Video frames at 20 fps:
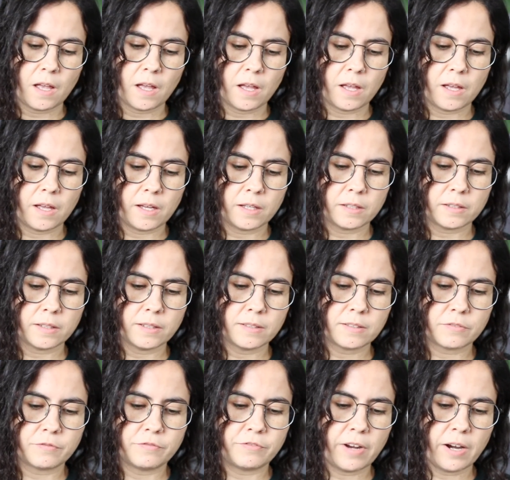And
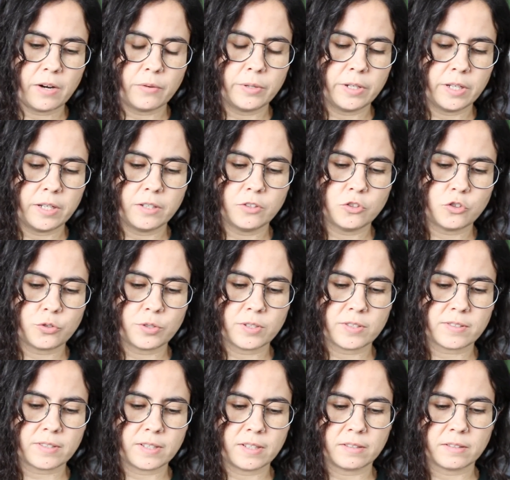it's very
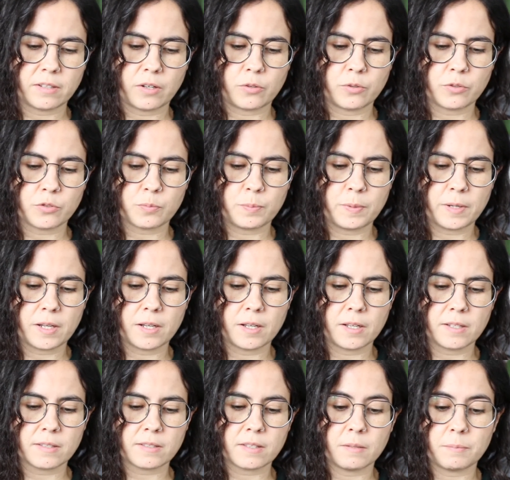interesting, Taurus,
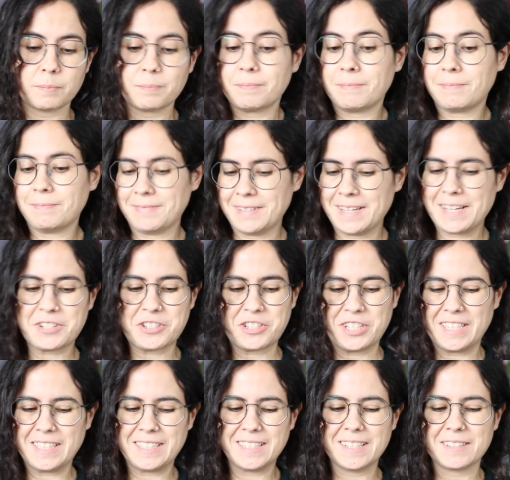because
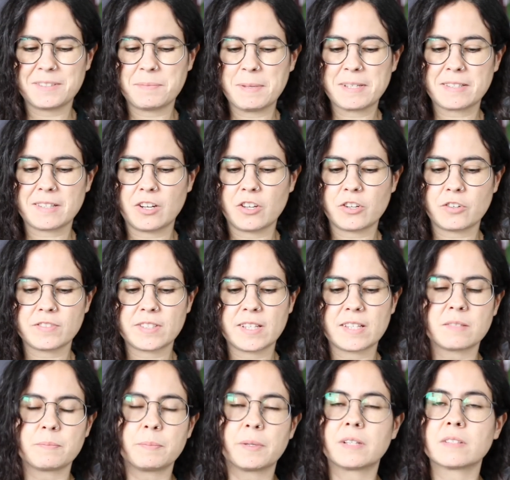actually it makes a lot of
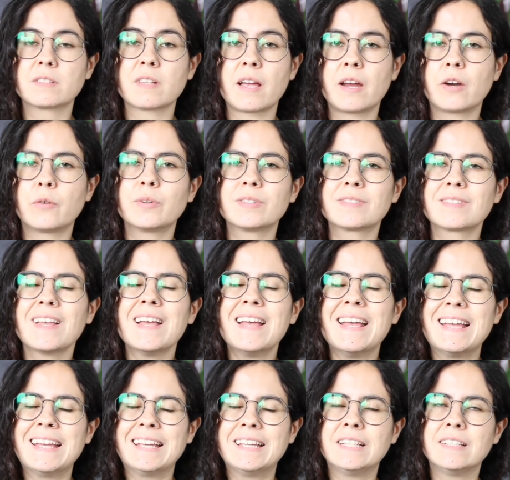sense because Aries
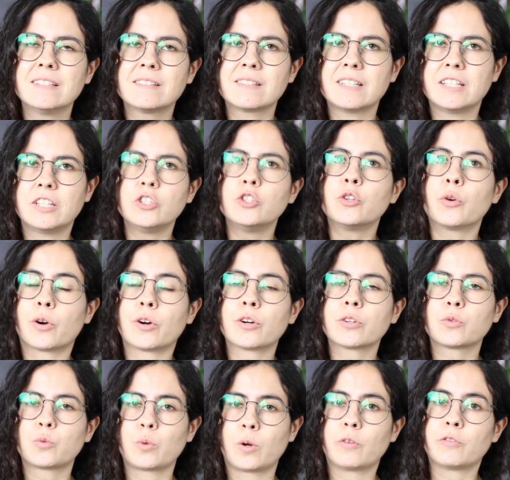is in your
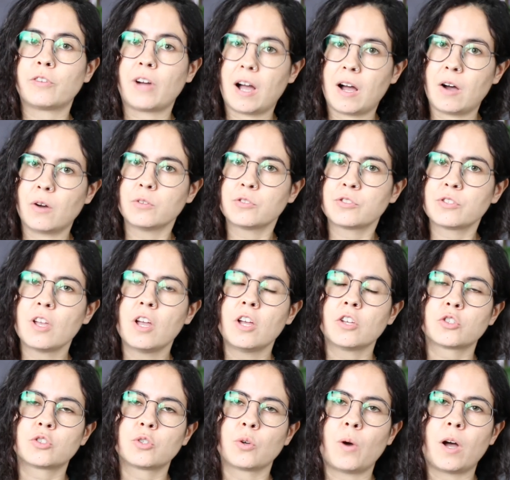12th house.
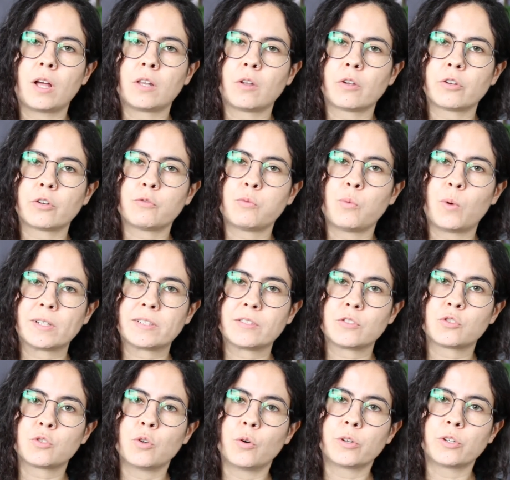So a lot of what is
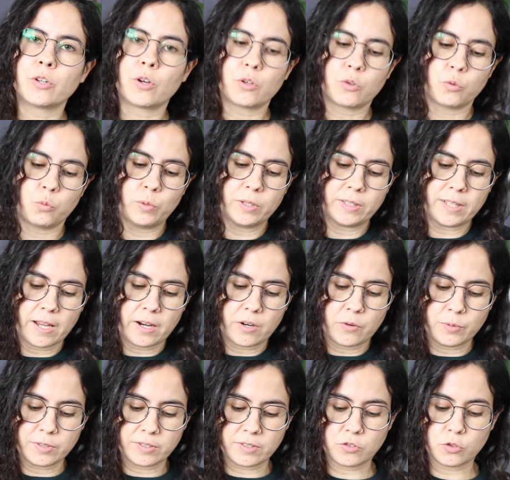going on with
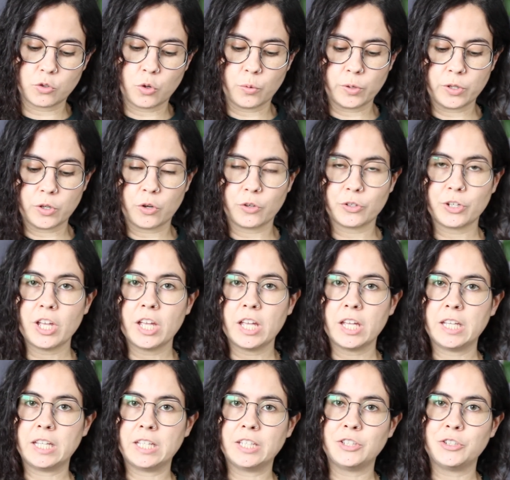Aries is going on
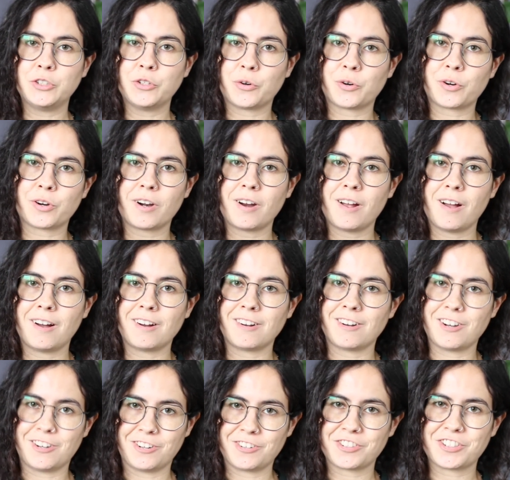in your
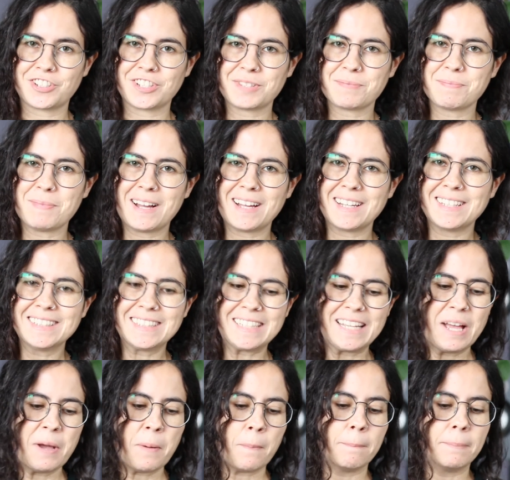unconscious mind,
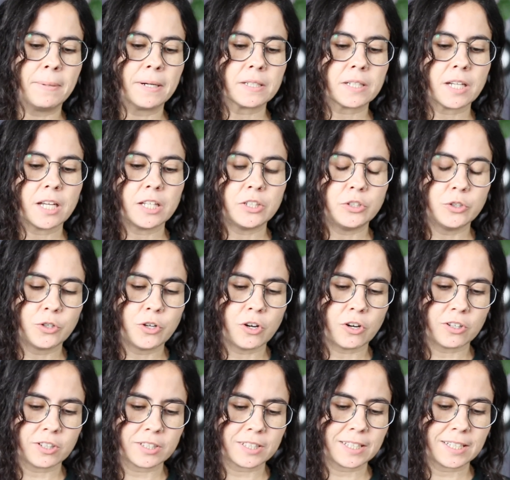but you
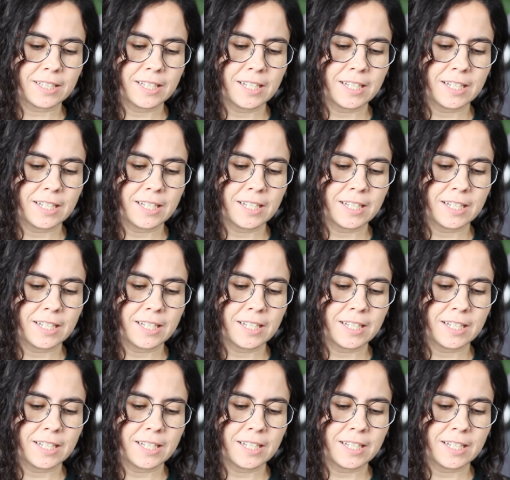got